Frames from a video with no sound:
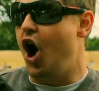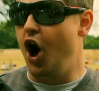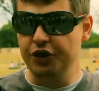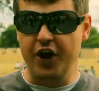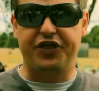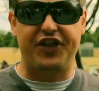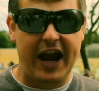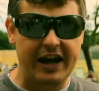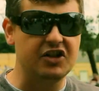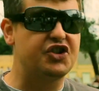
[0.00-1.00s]
on the
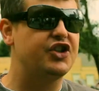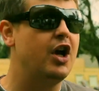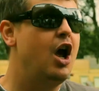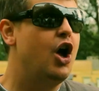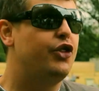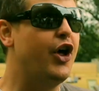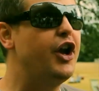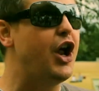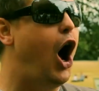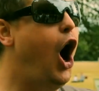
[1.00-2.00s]
things
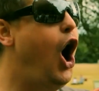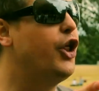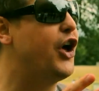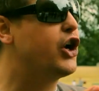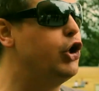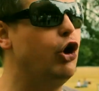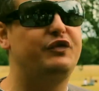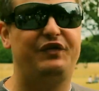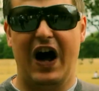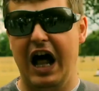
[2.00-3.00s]
that are the good
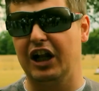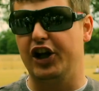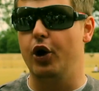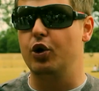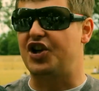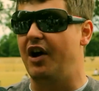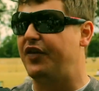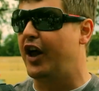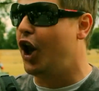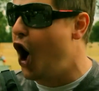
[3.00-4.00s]
values of the